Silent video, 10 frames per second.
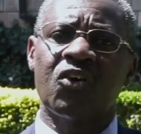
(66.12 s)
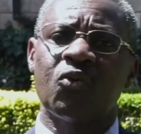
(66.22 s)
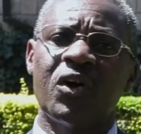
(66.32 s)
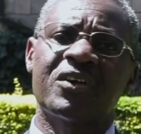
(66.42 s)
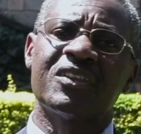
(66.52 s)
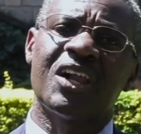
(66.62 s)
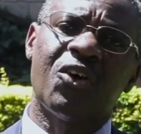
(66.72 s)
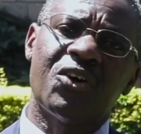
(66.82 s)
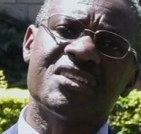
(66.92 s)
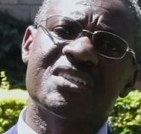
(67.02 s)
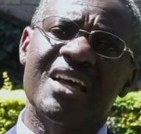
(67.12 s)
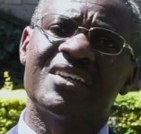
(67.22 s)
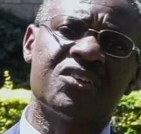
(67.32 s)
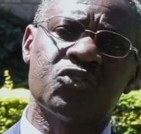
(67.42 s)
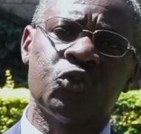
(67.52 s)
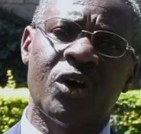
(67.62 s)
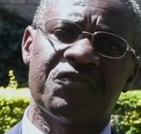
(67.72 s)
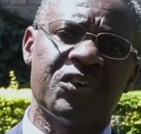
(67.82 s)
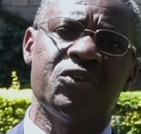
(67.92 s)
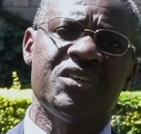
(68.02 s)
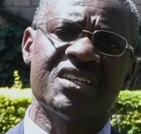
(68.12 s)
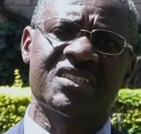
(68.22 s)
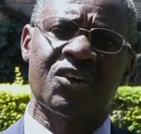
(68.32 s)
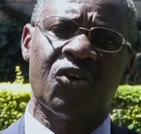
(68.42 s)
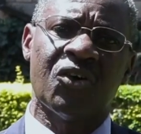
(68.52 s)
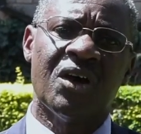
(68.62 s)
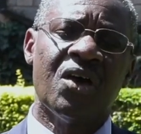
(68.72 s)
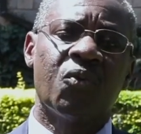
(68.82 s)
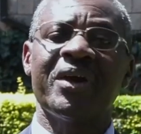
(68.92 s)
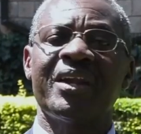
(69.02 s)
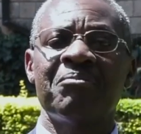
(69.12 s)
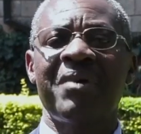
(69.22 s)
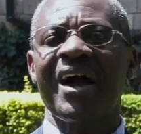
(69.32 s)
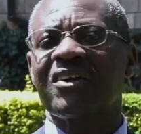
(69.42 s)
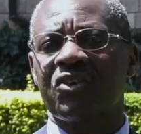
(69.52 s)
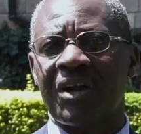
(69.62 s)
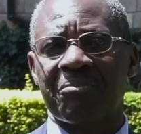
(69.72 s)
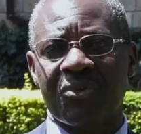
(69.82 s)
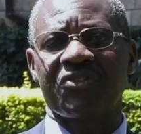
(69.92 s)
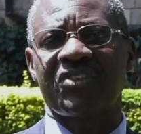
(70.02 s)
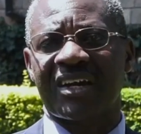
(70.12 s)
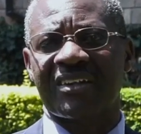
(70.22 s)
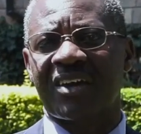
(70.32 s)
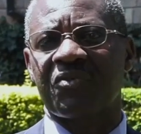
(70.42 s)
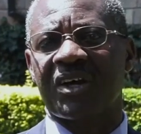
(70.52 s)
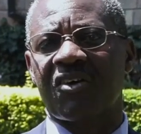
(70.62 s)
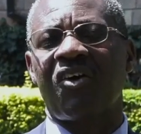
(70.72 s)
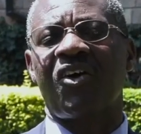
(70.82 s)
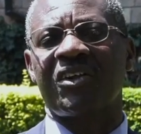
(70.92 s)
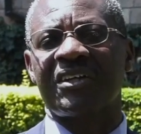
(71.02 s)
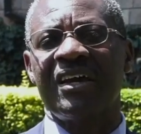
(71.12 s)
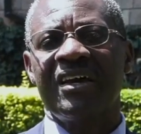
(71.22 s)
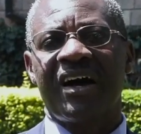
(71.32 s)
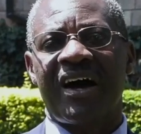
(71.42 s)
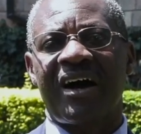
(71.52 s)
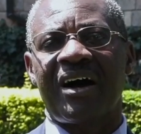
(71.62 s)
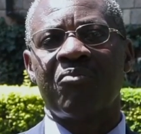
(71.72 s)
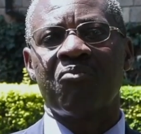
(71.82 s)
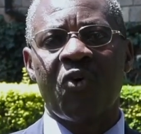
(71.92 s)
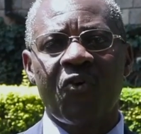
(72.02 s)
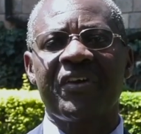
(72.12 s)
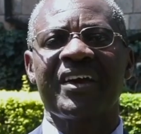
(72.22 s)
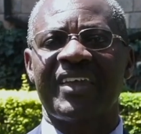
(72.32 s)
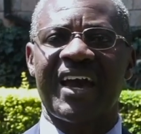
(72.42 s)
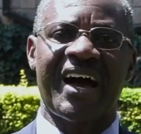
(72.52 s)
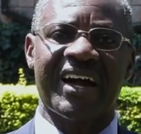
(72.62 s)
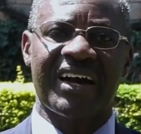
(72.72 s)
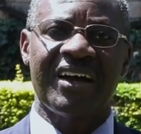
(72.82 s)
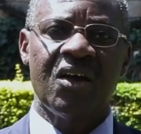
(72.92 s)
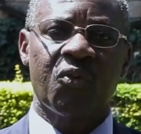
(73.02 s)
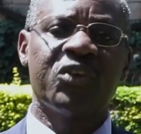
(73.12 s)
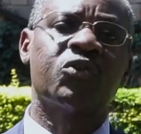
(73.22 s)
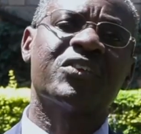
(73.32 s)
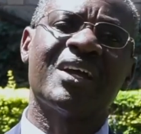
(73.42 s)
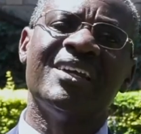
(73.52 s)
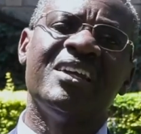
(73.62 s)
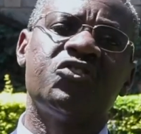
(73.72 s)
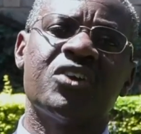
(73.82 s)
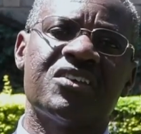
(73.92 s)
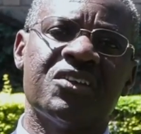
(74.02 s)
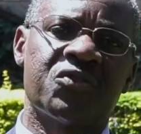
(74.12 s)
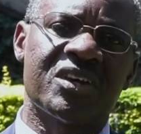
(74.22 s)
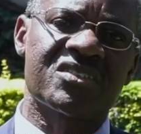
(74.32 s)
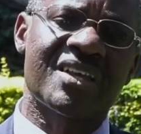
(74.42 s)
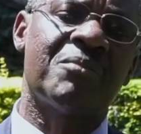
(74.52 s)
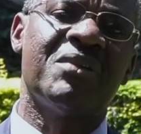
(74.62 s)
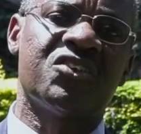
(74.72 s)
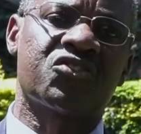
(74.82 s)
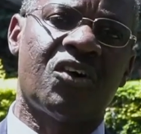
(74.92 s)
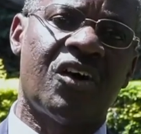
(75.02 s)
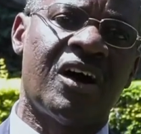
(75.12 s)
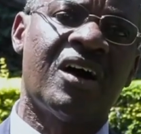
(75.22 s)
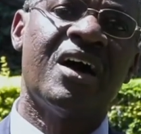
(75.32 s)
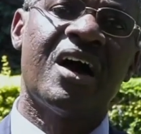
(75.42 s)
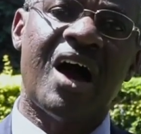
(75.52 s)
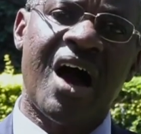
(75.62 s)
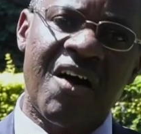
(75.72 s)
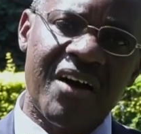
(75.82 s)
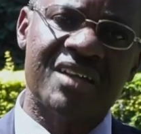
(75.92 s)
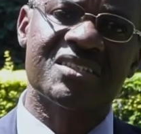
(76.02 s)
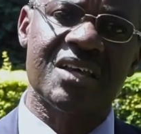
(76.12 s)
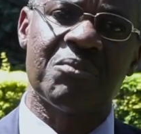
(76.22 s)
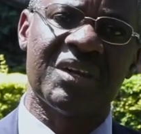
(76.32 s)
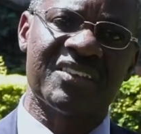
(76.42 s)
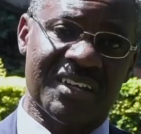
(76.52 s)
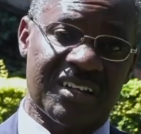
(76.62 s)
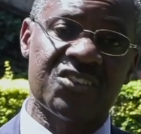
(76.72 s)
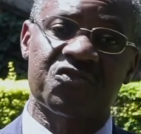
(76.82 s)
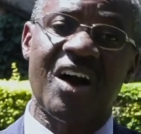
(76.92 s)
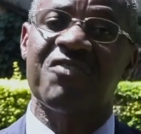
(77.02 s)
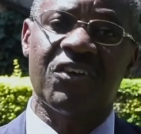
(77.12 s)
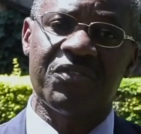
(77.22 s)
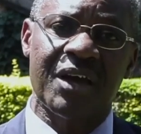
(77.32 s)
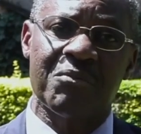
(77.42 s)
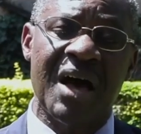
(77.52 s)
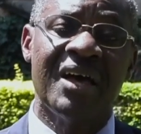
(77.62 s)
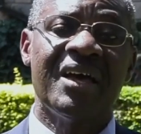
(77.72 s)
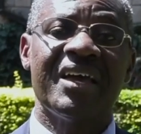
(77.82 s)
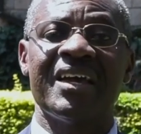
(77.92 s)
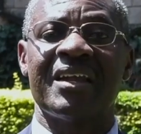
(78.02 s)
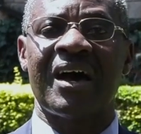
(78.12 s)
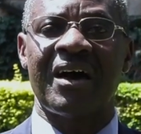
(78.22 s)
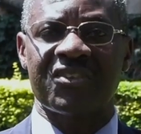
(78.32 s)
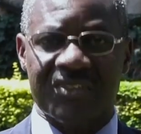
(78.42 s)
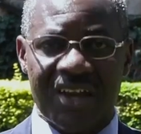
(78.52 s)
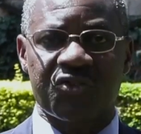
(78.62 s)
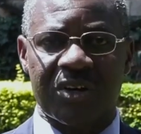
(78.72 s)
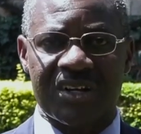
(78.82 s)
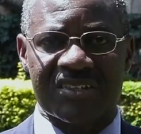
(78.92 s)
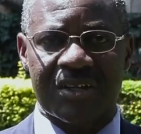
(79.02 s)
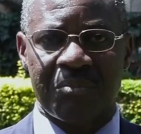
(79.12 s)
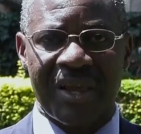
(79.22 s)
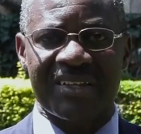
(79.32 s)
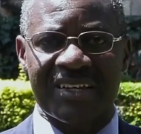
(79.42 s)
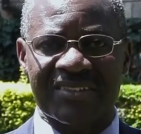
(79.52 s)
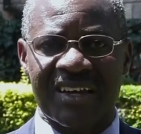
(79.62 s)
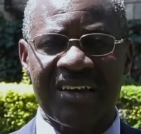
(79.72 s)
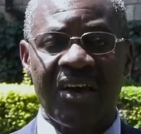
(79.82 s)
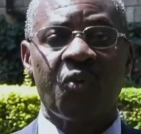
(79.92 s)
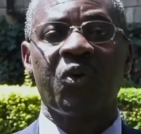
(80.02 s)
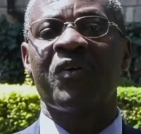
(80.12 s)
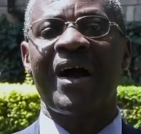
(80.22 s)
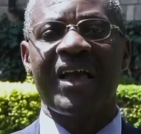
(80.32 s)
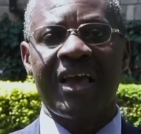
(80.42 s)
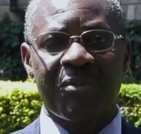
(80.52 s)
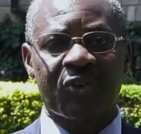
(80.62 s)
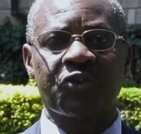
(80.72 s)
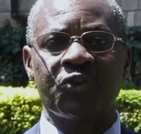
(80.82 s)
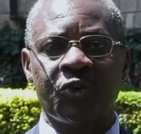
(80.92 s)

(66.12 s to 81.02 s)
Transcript: on what the Lord started to do a few years ago. We had embarked on a project that we called Moving the Ark, which was an initiative to establish our assemblies, at least five of them, in sanctuaries and buildings. We were able to